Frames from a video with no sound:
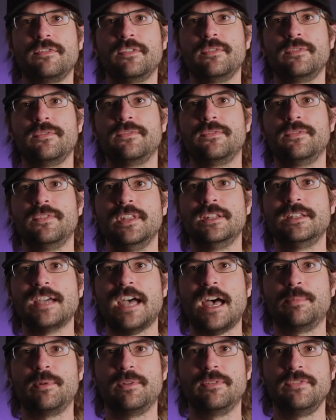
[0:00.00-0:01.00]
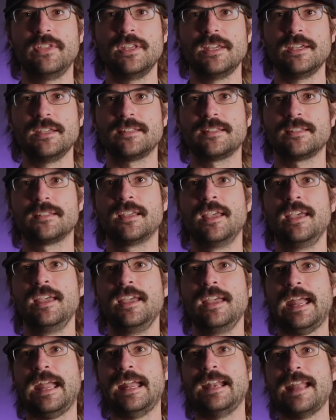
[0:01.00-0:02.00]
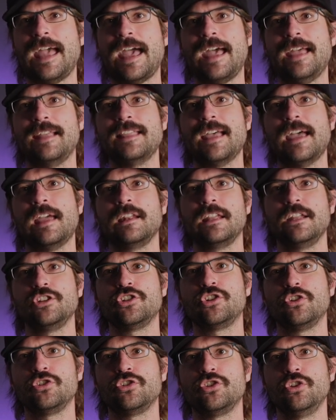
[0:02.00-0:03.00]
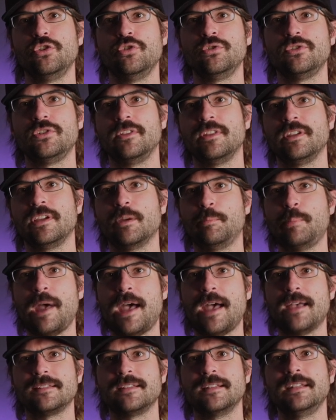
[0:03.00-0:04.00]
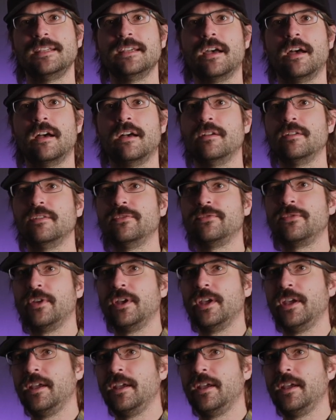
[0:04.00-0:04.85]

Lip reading: of the top of this and add that inch or two to the capacity of